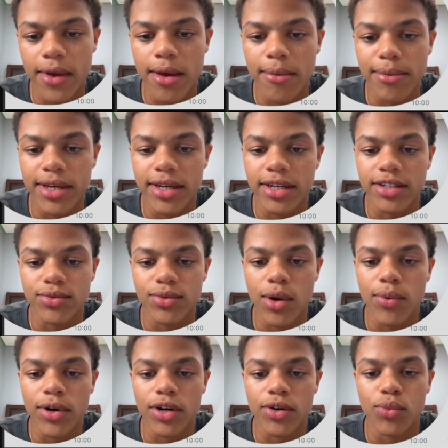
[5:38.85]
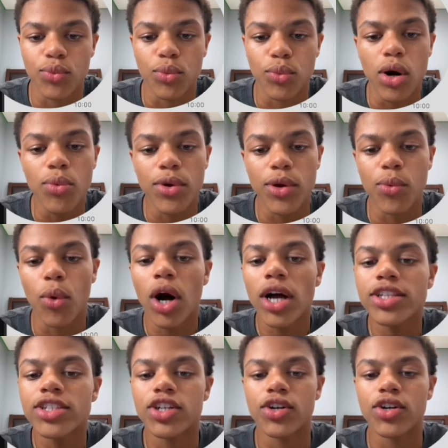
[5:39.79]
Because what we
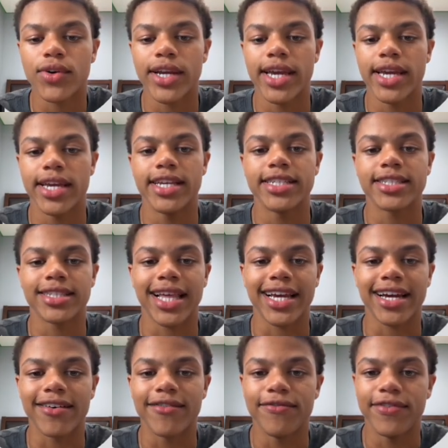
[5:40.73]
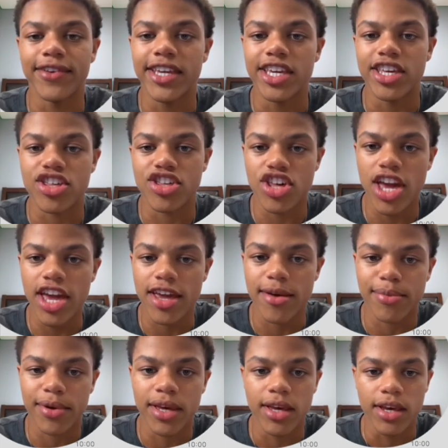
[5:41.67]
want to create is like a V
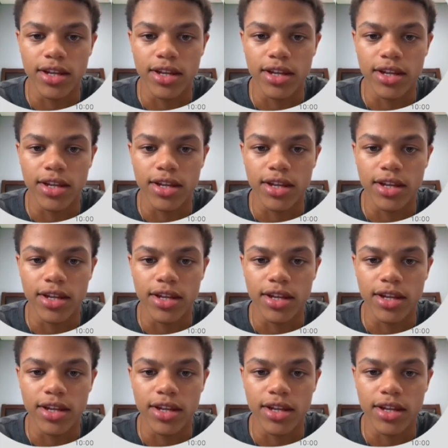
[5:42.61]
shape.